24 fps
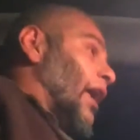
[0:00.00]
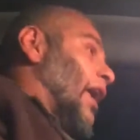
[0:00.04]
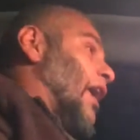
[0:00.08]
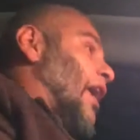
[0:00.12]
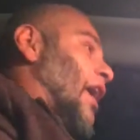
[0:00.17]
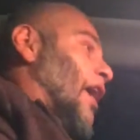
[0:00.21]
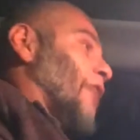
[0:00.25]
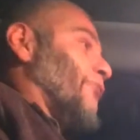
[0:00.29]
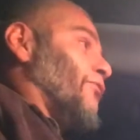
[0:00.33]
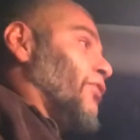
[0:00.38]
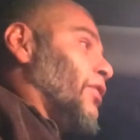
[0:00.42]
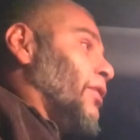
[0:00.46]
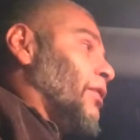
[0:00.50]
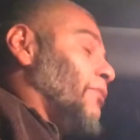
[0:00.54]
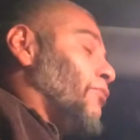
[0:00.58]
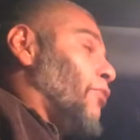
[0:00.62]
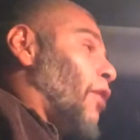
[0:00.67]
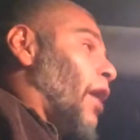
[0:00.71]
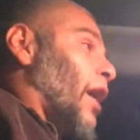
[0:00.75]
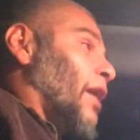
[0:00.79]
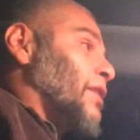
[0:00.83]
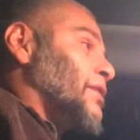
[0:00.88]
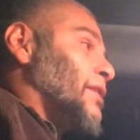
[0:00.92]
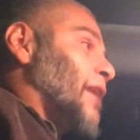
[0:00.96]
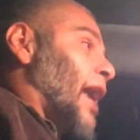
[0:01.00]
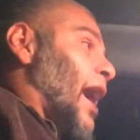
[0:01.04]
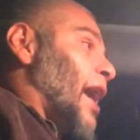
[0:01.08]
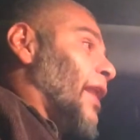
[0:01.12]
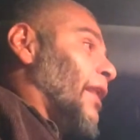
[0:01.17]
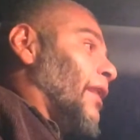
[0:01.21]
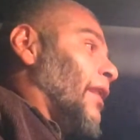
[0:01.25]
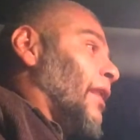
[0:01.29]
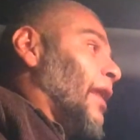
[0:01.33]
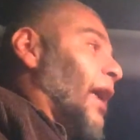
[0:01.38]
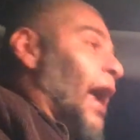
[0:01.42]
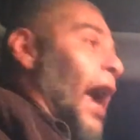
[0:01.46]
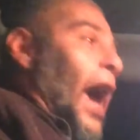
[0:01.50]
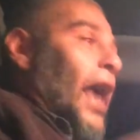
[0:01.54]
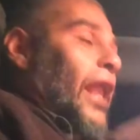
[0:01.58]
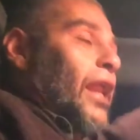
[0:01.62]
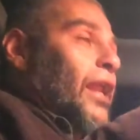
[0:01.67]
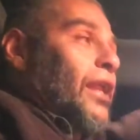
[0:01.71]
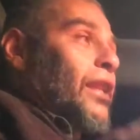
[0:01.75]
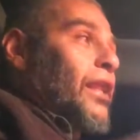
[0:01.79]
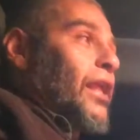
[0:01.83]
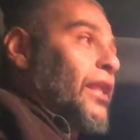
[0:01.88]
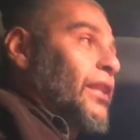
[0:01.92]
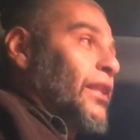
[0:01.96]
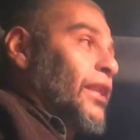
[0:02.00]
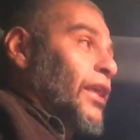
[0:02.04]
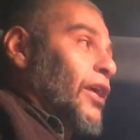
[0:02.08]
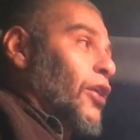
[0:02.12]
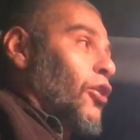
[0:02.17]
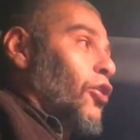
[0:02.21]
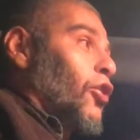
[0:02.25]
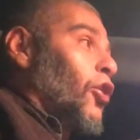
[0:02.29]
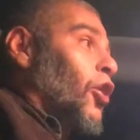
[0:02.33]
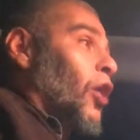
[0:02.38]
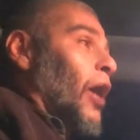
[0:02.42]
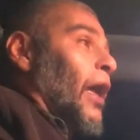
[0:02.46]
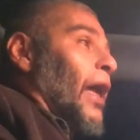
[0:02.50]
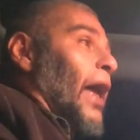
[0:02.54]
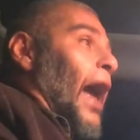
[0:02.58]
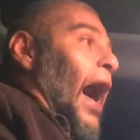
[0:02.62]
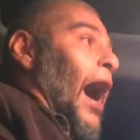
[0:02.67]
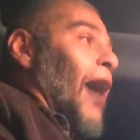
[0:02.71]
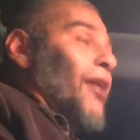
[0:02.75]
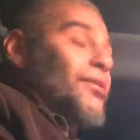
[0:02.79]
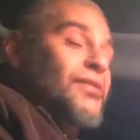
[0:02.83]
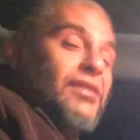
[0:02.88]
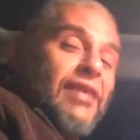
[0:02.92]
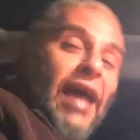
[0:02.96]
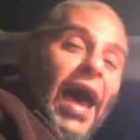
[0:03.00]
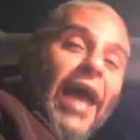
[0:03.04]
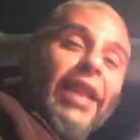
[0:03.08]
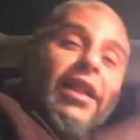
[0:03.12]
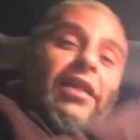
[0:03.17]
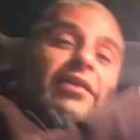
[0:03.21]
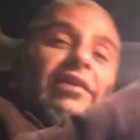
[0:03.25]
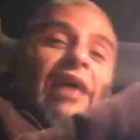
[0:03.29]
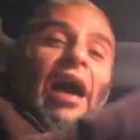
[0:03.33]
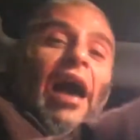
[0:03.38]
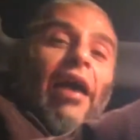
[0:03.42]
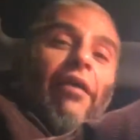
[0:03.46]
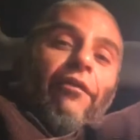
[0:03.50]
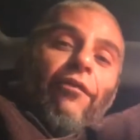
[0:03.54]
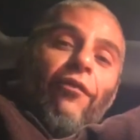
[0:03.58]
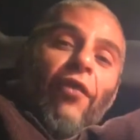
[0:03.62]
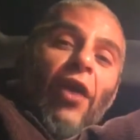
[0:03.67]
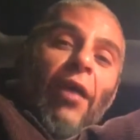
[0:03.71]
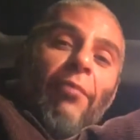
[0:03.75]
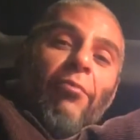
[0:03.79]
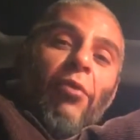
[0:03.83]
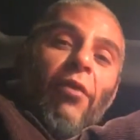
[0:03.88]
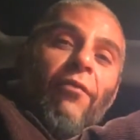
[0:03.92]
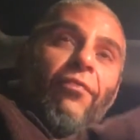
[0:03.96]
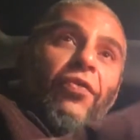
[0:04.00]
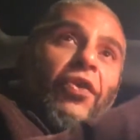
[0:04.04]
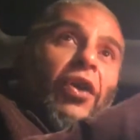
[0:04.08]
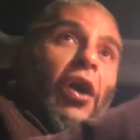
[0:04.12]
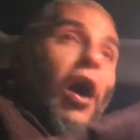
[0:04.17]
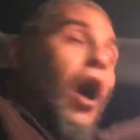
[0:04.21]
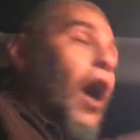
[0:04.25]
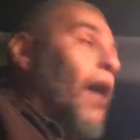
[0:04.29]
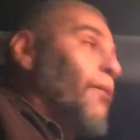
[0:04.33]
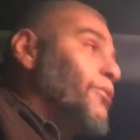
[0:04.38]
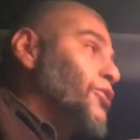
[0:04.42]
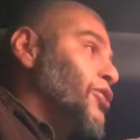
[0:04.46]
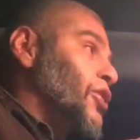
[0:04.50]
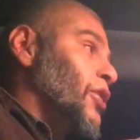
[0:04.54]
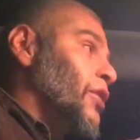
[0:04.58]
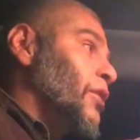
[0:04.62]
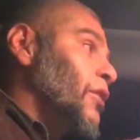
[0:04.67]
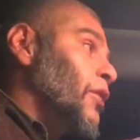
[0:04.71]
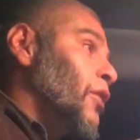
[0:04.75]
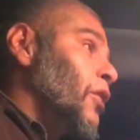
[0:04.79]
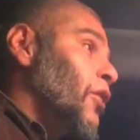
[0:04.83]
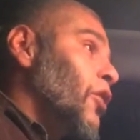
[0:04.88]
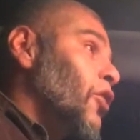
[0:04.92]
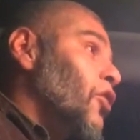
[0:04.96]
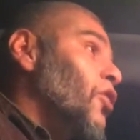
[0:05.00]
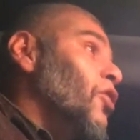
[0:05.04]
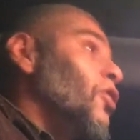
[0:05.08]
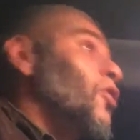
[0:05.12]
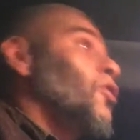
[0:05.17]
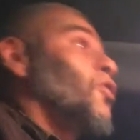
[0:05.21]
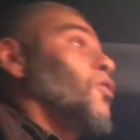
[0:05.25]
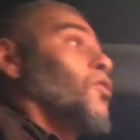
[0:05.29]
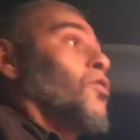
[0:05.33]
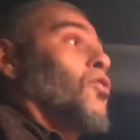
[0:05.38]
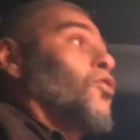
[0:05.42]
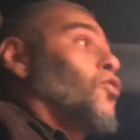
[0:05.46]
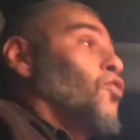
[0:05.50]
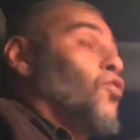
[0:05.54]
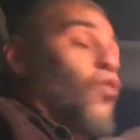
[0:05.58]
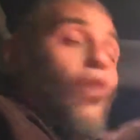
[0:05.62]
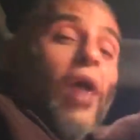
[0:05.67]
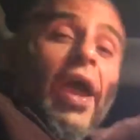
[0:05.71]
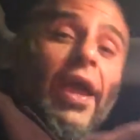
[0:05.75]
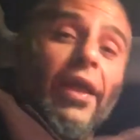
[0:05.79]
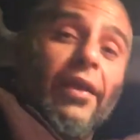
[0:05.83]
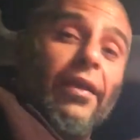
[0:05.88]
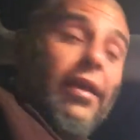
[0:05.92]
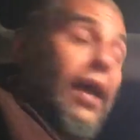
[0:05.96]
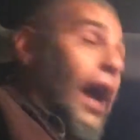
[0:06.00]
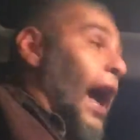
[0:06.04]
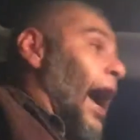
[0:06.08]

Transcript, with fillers: If he walks out out of the deal outside the time frame of the option, great.